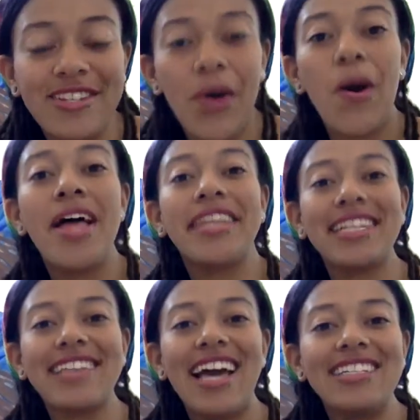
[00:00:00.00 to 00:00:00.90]
So
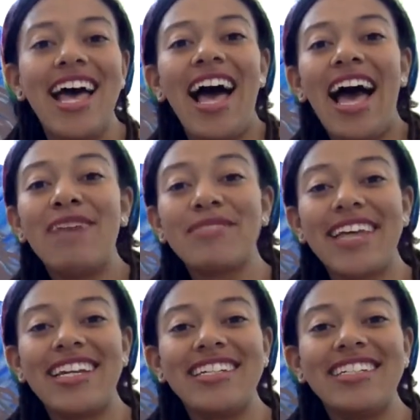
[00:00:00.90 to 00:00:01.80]
thanks guys, I'm
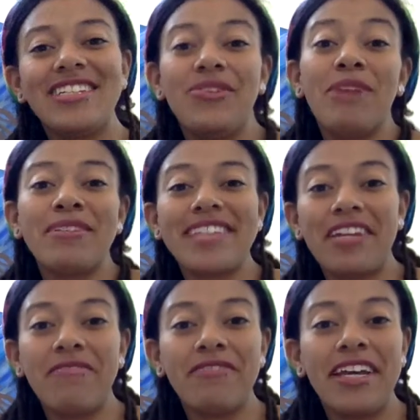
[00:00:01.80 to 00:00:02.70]
excited you, I'm
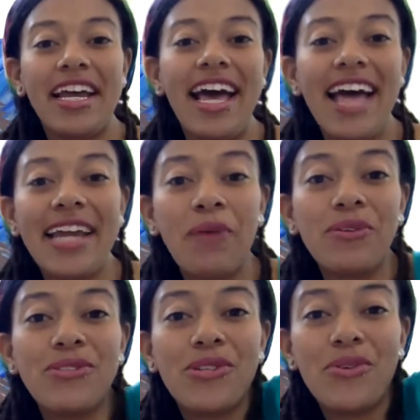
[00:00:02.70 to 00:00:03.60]
excited for VEDA, and I will
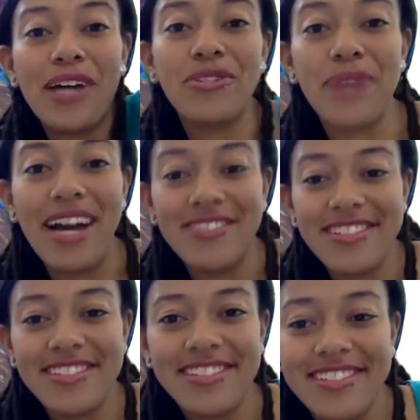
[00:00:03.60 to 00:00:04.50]
see you guys around.